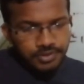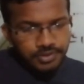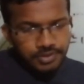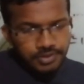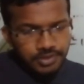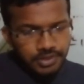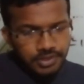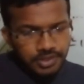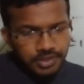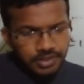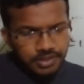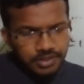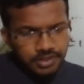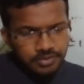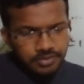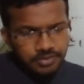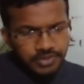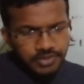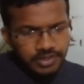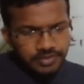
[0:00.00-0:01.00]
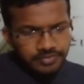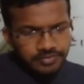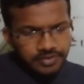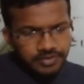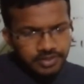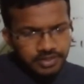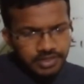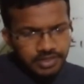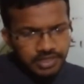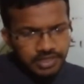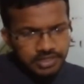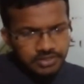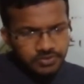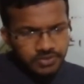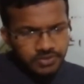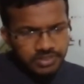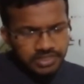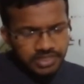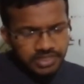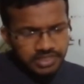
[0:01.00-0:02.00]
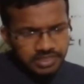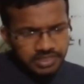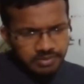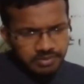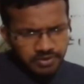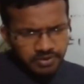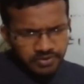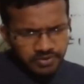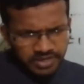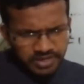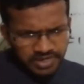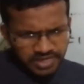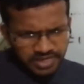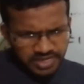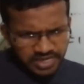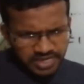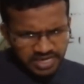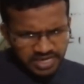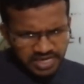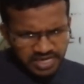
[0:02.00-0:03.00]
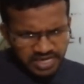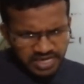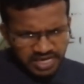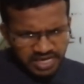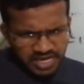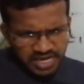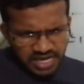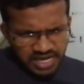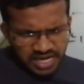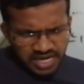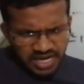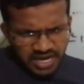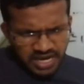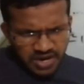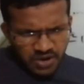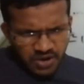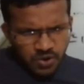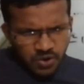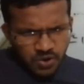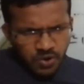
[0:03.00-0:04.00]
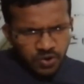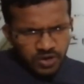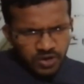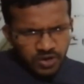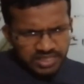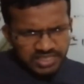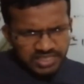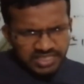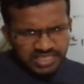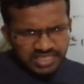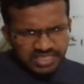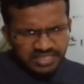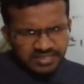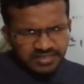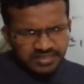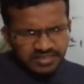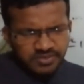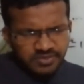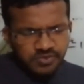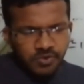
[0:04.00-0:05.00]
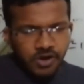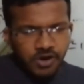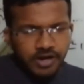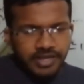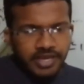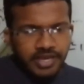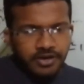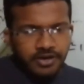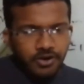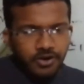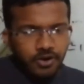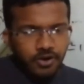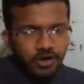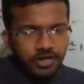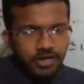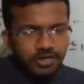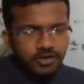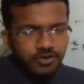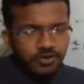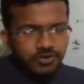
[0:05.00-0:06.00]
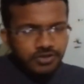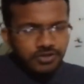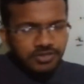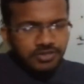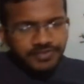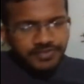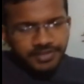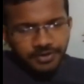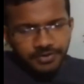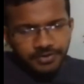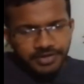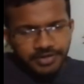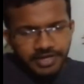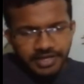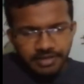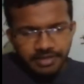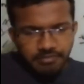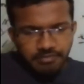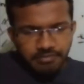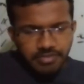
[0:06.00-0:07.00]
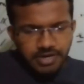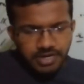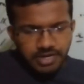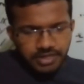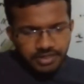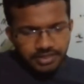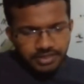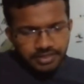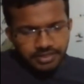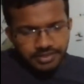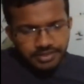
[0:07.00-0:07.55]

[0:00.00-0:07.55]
Yeah, now we have a next question is about coals. Walking on hot coals without getting burned.